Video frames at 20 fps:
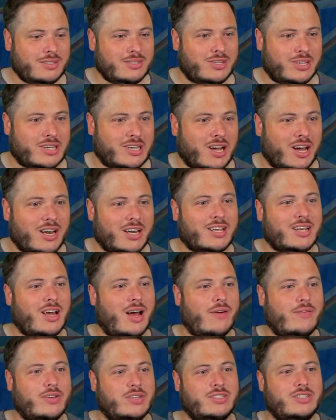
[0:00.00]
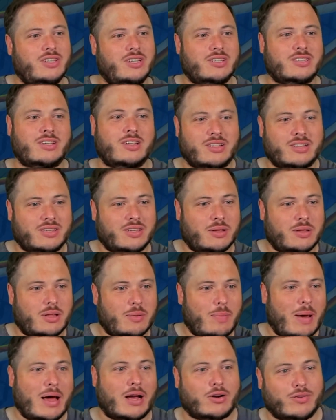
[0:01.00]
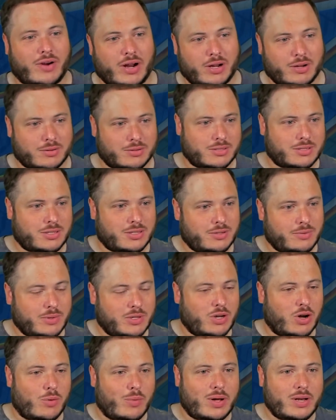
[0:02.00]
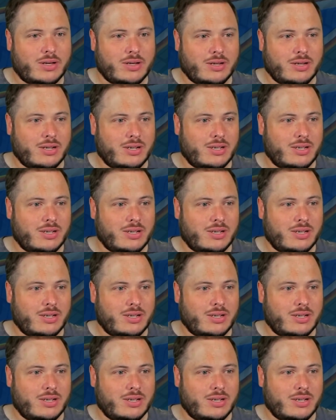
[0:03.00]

It kind of covers the background. We got one.